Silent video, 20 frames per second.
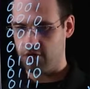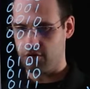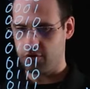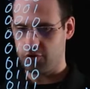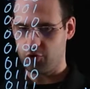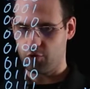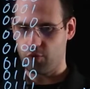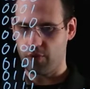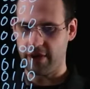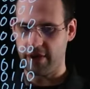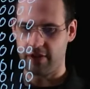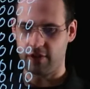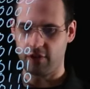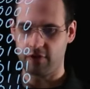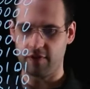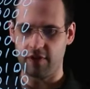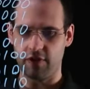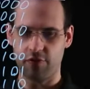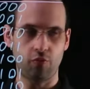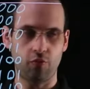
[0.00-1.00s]
here,
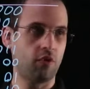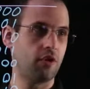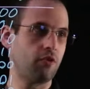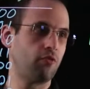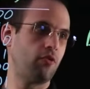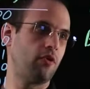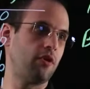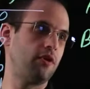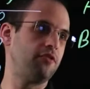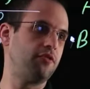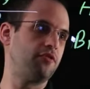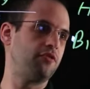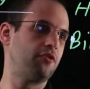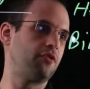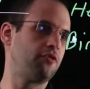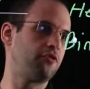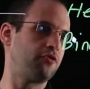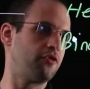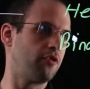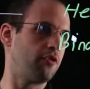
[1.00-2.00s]
12, is
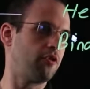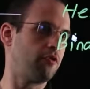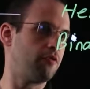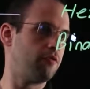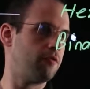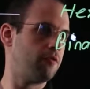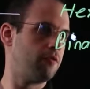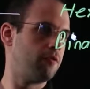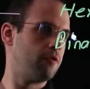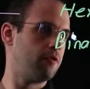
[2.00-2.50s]
1100.